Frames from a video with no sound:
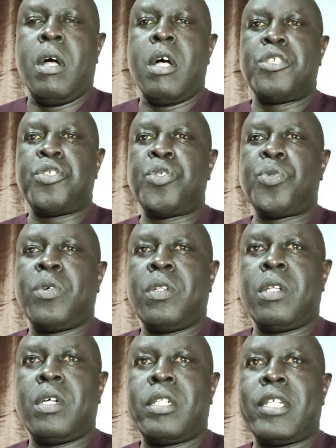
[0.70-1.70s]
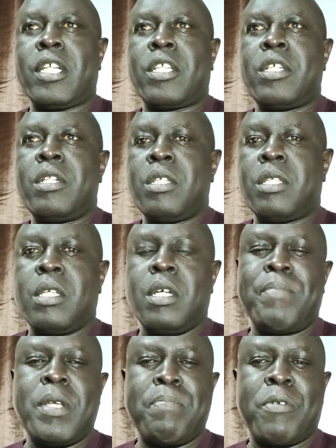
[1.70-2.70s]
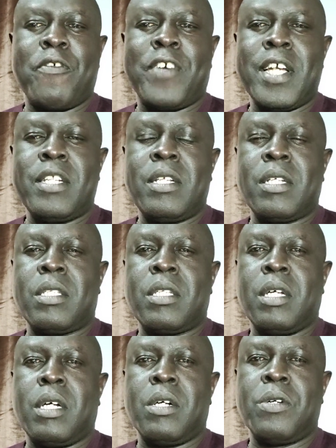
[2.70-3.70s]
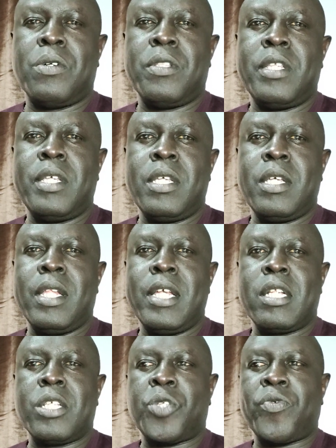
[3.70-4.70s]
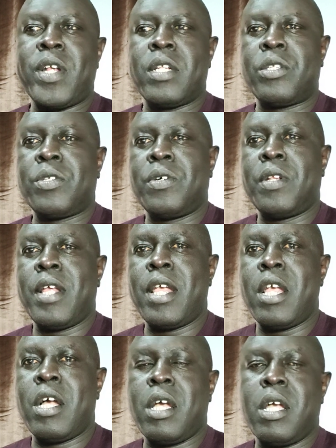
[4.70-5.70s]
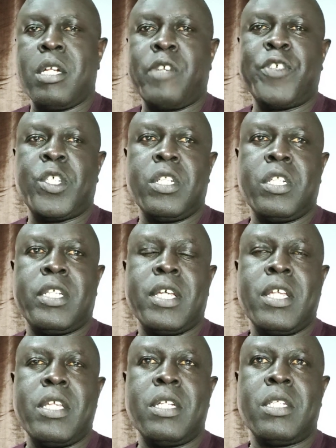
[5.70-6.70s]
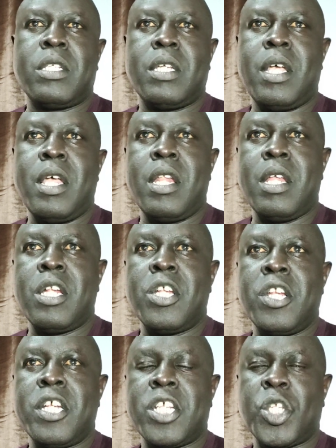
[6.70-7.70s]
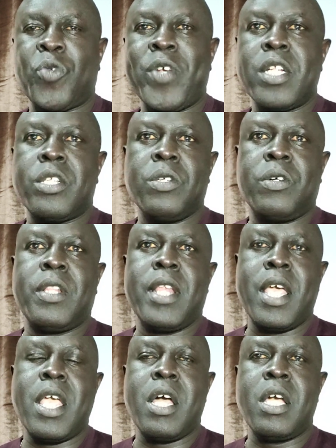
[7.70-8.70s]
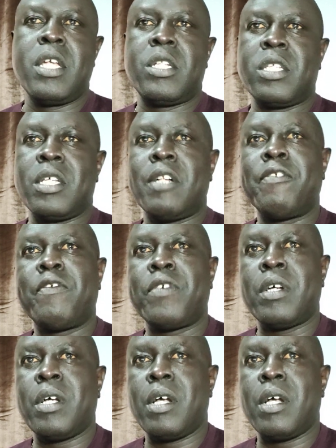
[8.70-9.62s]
As usual, TechGen has been providing all the latest trends on AI, artificial intelligence, and the latest trends on AI itself.